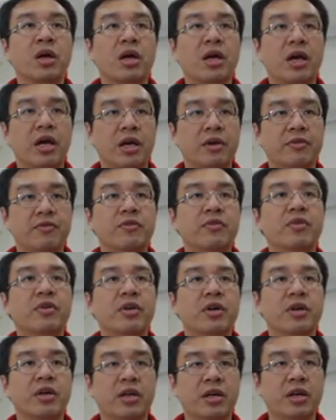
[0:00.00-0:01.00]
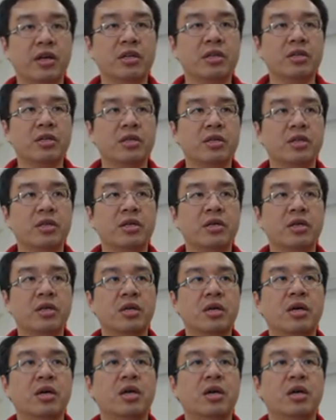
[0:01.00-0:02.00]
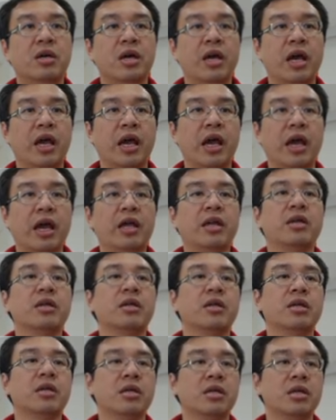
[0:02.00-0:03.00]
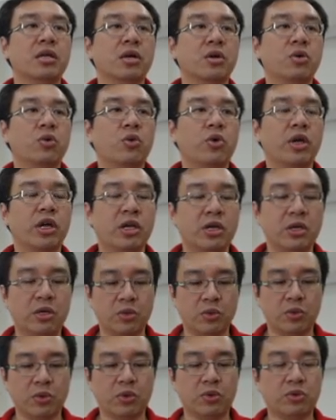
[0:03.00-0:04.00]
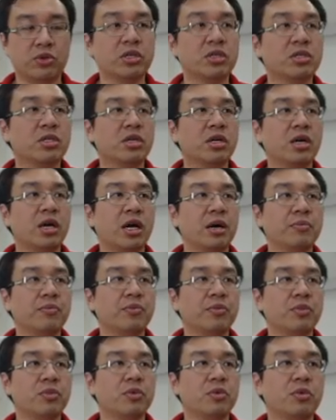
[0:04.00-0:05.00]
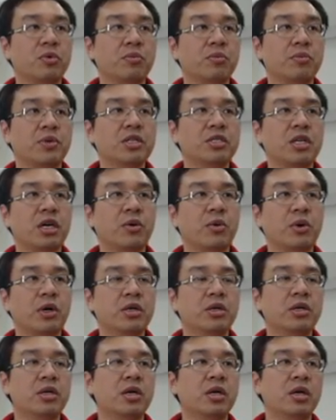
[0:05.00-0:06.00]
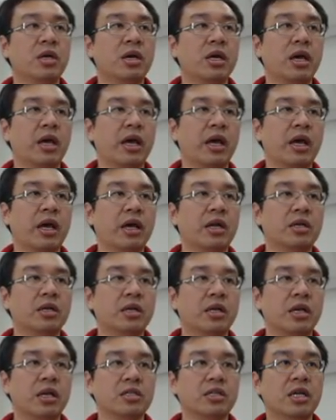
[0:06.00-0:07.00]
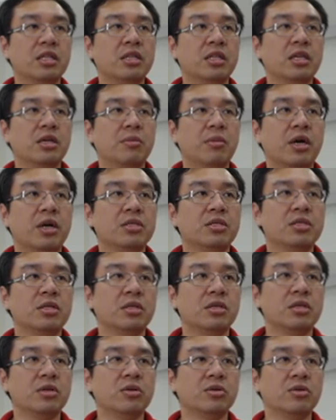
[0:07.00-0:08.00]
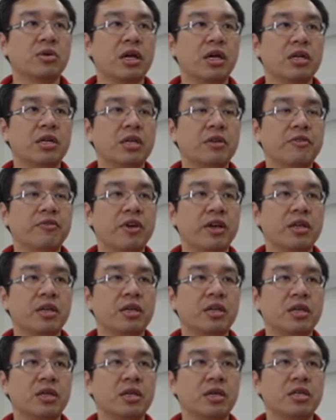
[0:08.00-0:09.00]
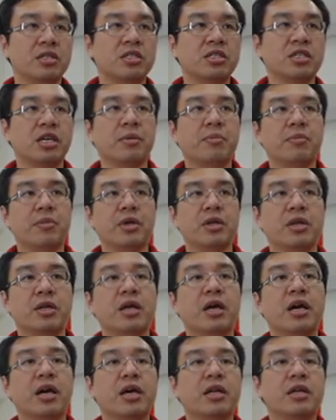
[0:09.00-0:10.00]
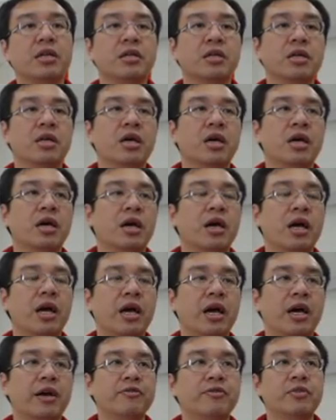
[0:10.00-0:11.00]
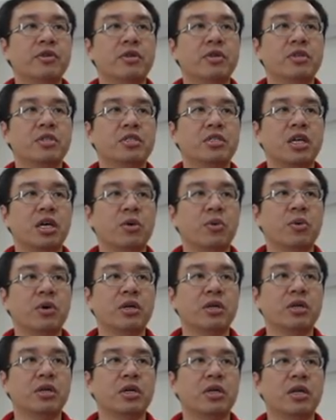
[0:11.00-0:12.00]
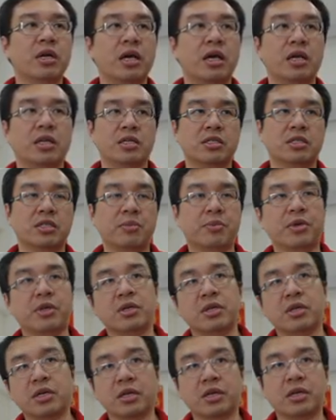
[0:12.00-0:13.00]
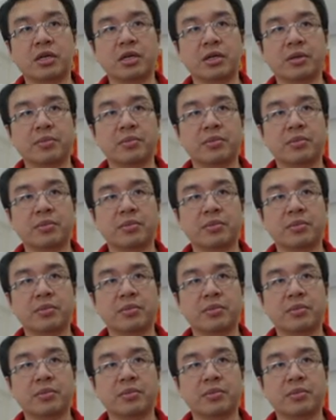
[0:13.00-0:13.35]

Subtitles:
f8, and the queen will just come to b7, and there's nothing much you can defend the checkmate at f7 and checkmate the king.